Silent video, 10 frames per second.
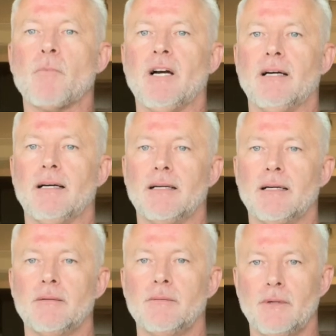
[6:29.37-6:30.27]

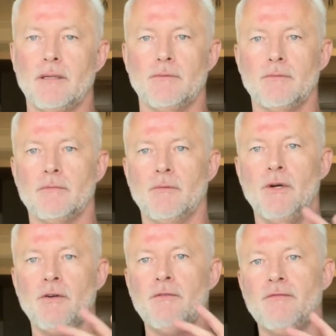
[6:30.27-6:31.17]

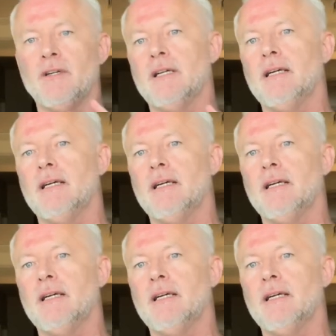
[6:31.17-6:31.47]
remove